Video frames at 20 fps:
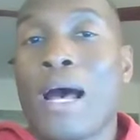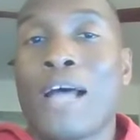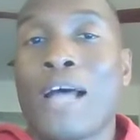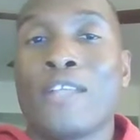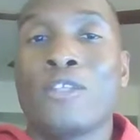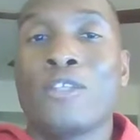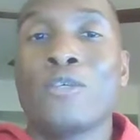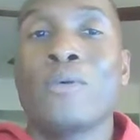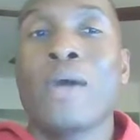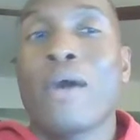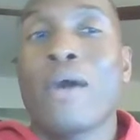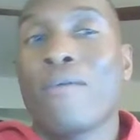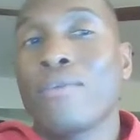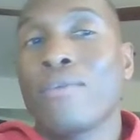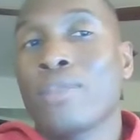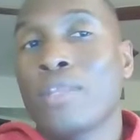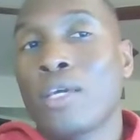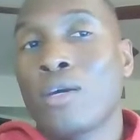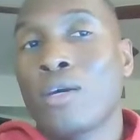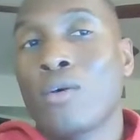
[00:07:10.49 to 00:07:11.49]
I do
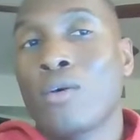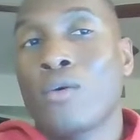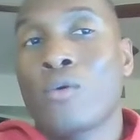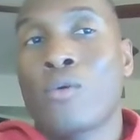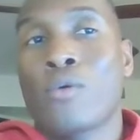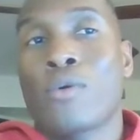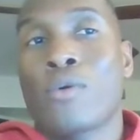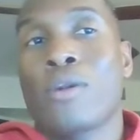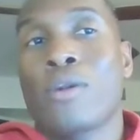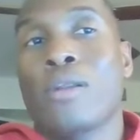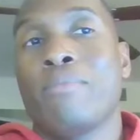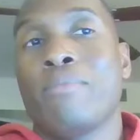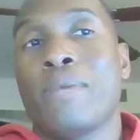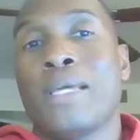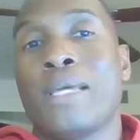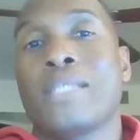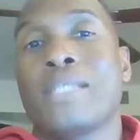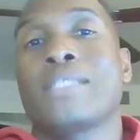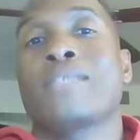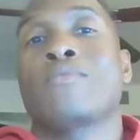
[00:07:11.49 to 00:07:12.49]
everything on quarterly
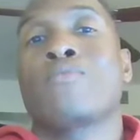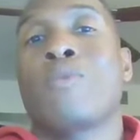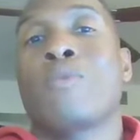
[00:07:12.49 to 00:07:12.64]
basis.